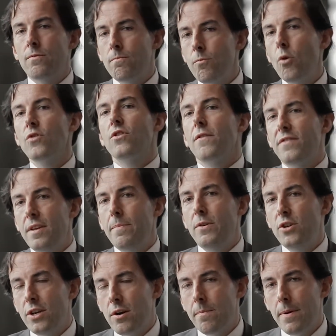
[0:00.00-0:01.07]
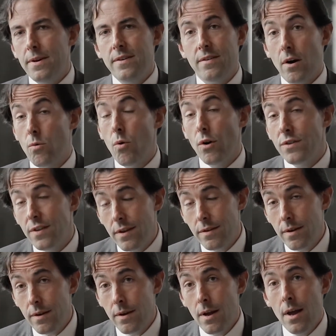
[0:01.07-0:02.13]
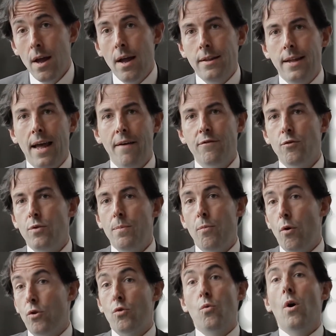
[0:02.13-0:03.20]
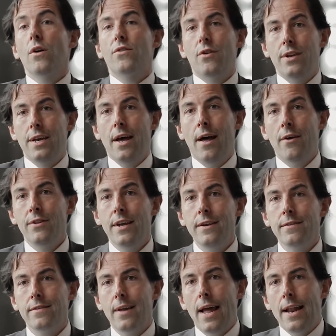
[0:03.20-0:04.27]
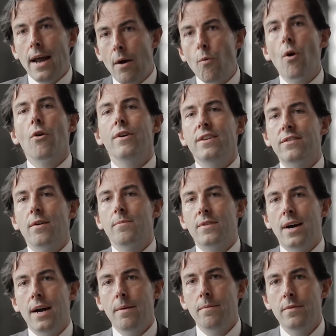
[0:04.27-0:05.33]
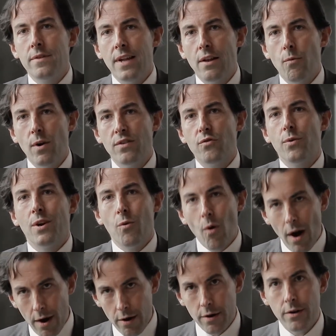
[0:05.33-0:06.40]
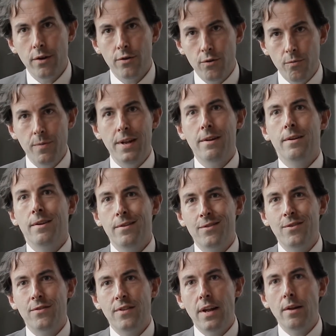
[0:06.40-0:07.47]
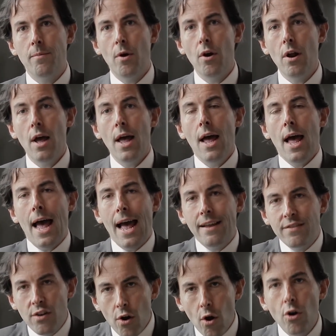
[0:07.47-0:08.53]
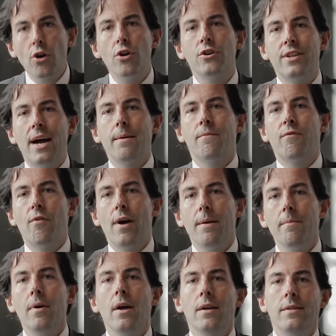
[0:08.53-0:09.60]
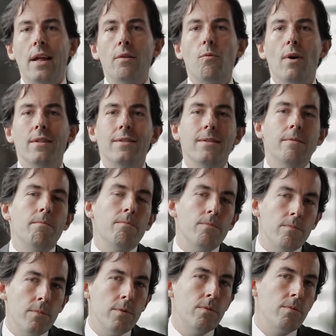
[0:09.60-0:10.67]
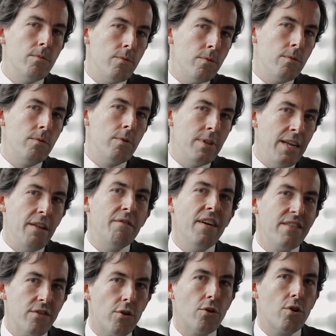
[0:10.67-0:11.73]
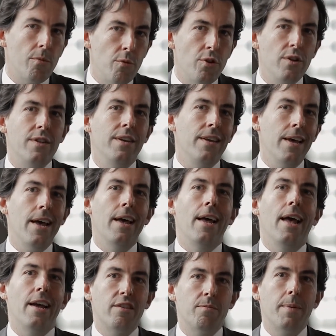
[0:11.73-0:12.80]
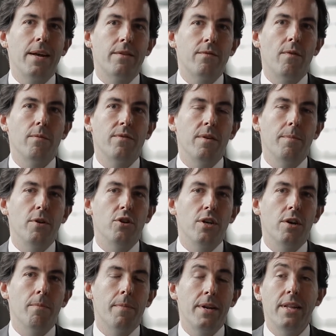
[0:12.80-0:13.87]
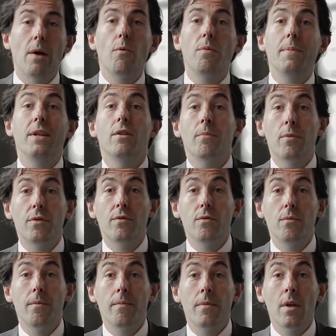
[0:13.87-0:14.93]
Most of CPG companies are quoted. They have to report quarterly earnings. And I worry sometimes that what's required to be sustainable has longer time frame than what the investor community expects from CPG companies. That would be number two.